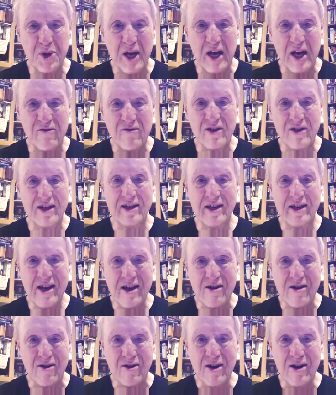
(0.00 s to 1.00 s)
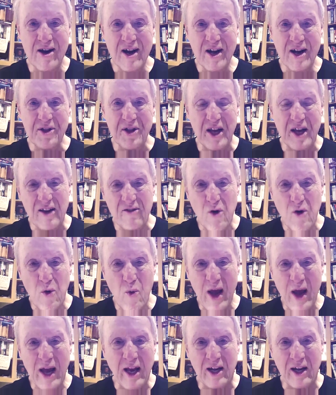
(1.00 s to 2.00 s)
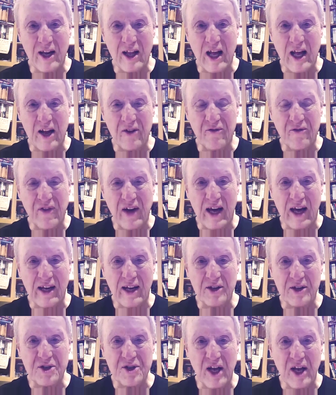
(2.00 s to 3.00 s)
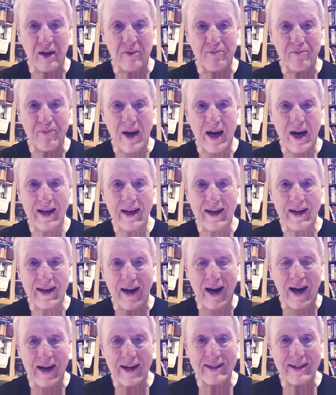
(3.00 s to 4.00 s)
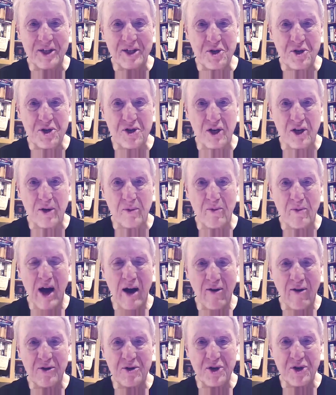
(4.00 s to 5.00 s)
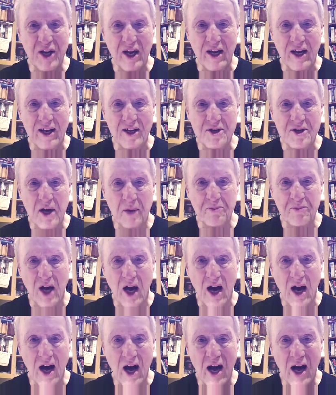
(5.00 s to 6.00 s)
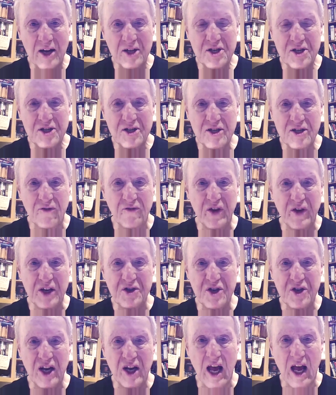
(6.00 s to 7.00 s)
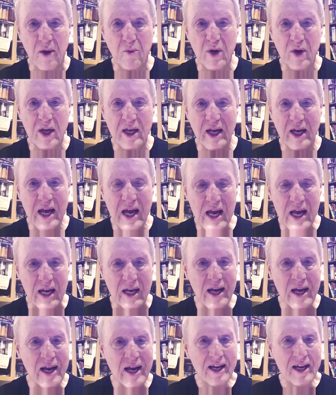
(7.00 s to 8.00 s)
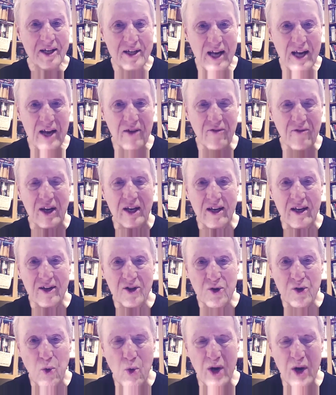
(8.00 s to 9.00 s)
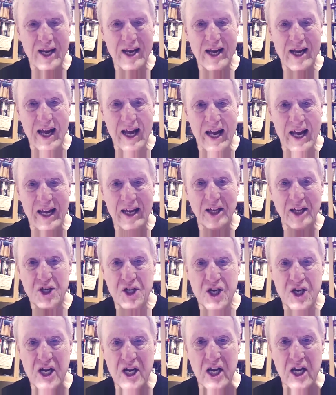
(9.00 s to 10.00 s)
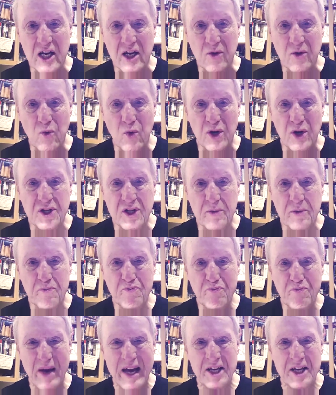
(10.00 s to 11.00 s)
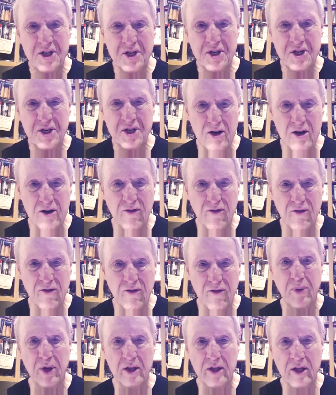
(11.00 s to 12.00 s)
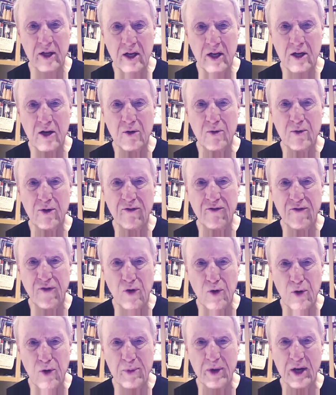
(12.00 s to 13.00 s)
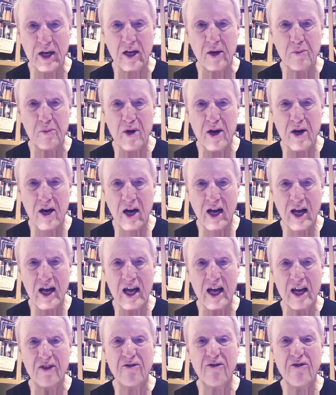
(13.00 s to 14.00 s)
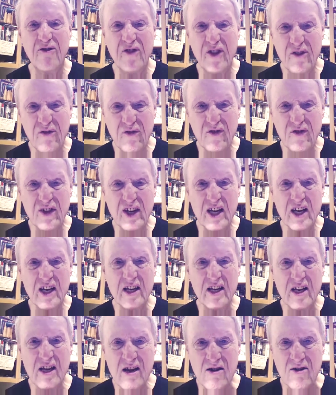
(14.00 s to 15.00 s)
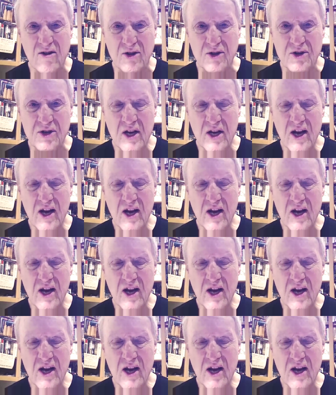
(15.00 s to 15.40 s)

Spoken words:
every year that have awakened to that fact and said, by God, this is a democracy and it's up to us to fix it. And we can. David, 2018 was the best year for political reform in America in 50 years.